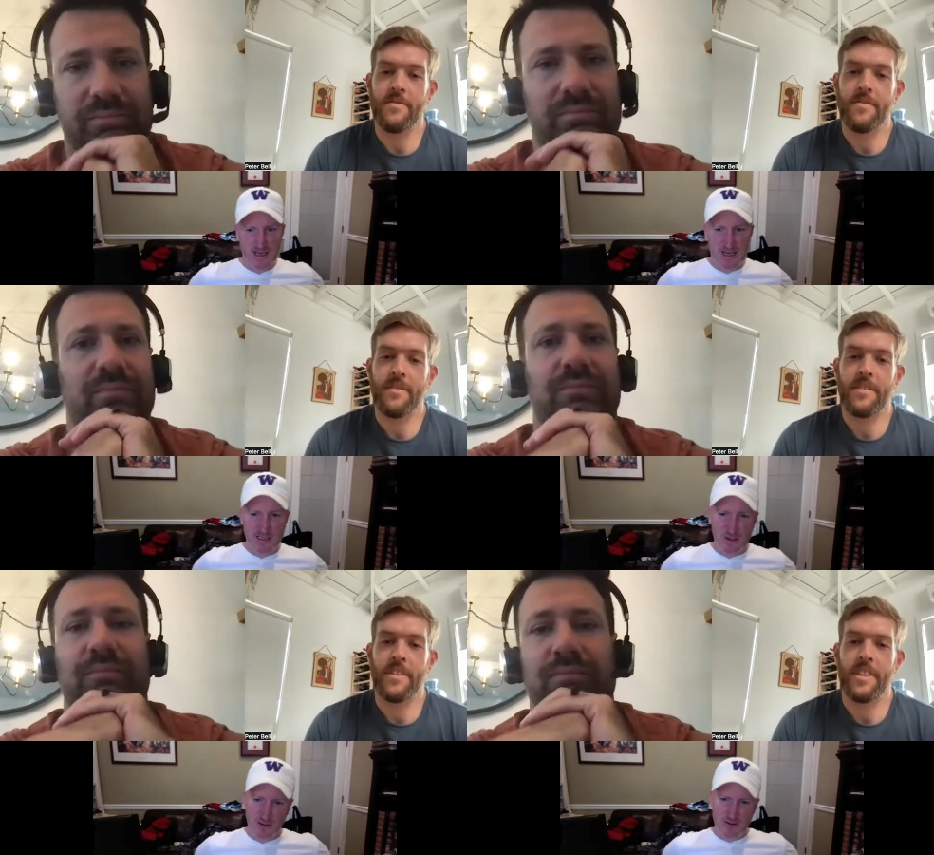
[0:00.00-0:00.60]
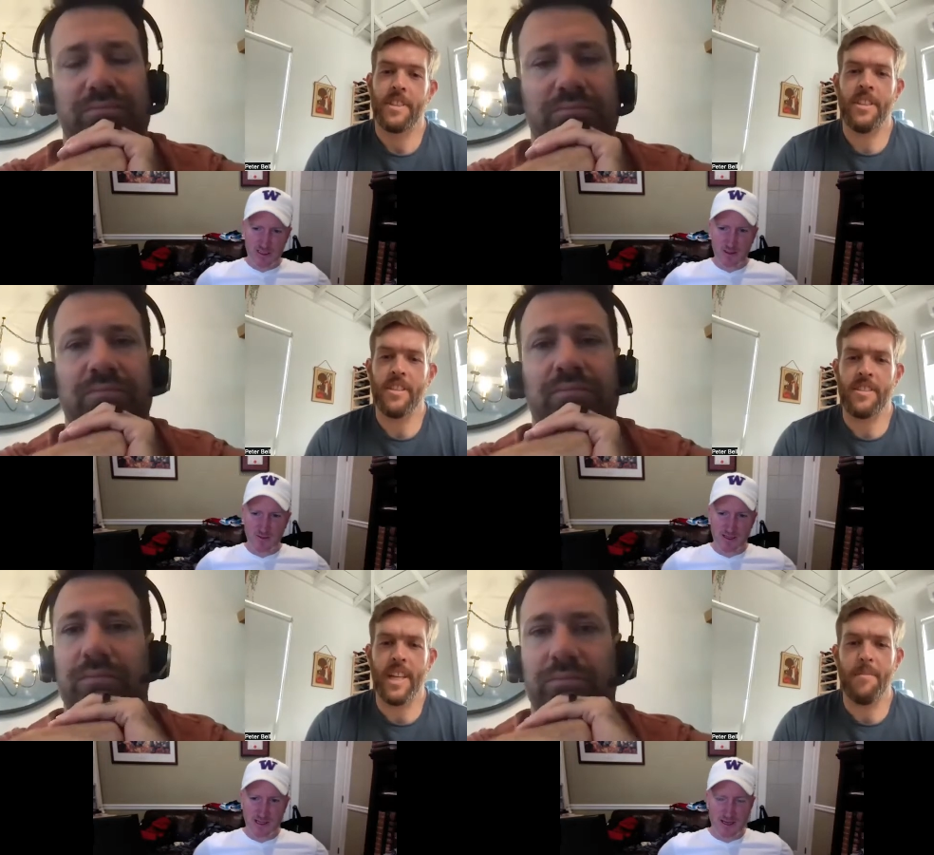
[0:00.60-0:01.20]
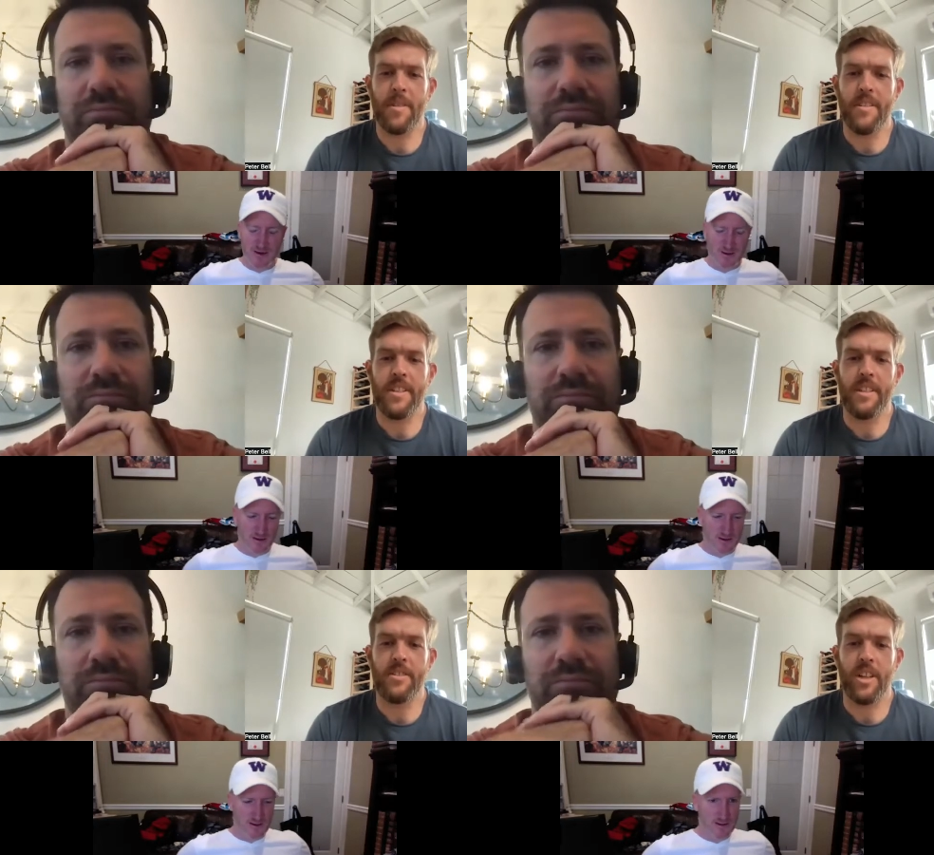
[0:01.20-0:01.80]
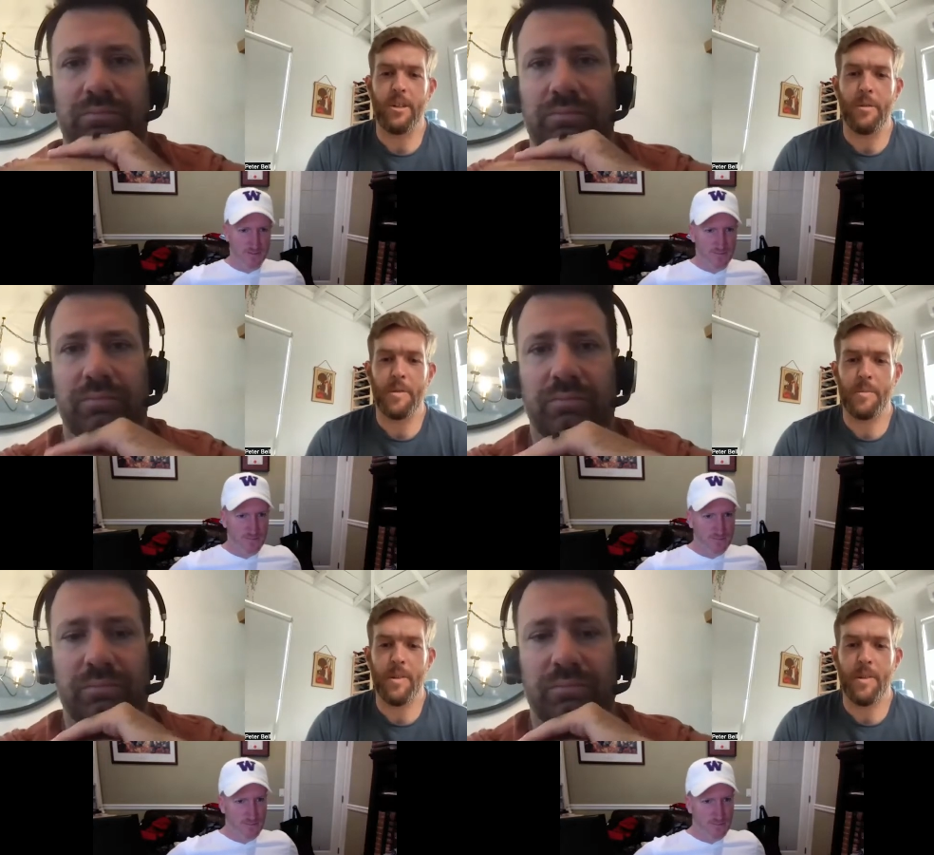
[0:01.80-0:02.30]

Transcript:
Speaker 1: so he was a little bit same late. Same year that John Owen was